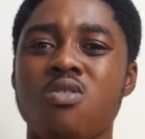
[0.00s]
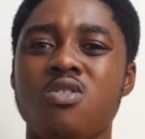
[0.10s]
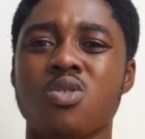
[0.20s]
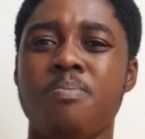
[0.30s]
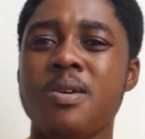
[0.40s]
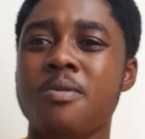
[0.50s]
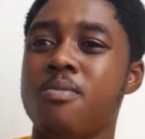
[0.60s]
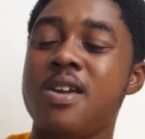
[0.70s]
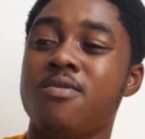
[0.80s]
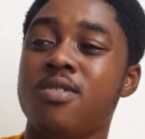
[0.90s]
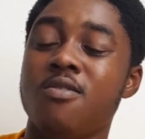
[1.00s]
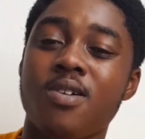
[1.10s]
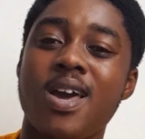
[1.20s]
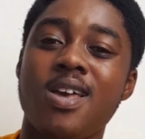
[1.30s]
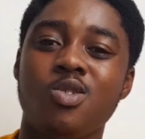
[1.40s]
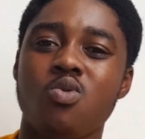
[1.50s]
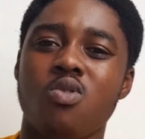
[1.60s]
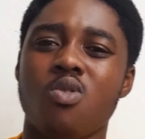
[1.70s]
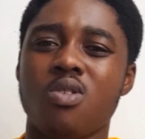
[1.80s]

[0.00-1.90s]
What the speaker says: Some people may even advise you